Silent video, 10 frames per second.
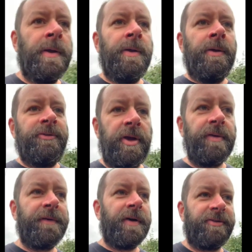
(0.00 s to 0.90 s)
So the
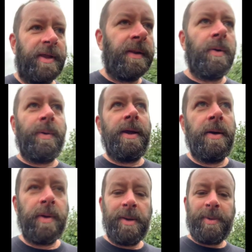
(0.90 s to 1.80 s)
first thing that we're
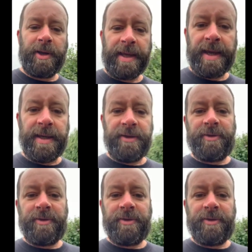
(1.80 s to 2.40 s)
going to be looking at is